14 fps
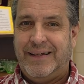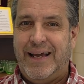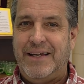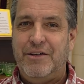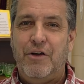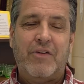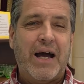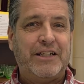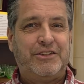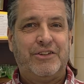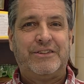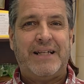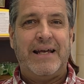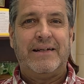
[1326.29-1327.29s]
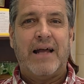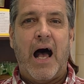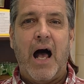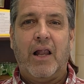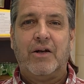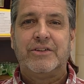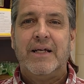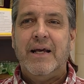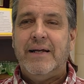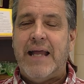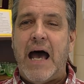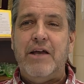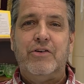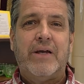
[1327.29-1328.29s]
And you've got your $10.
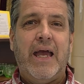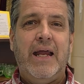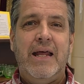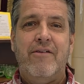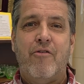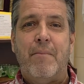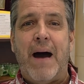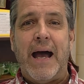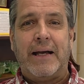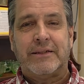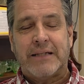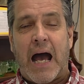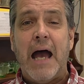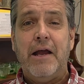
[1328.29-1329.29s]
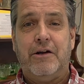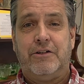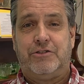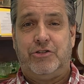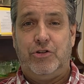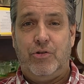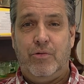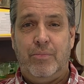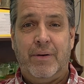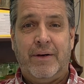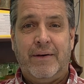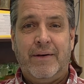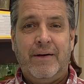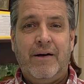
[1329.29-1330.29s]
Now you can't even buy a tire tube
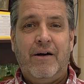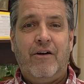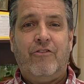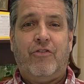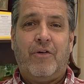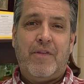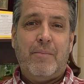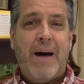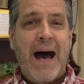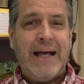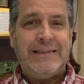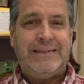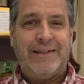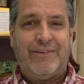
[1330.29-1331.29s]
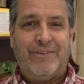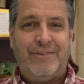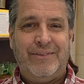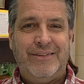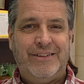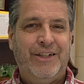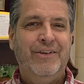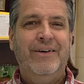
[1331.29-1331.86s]
for the bicycle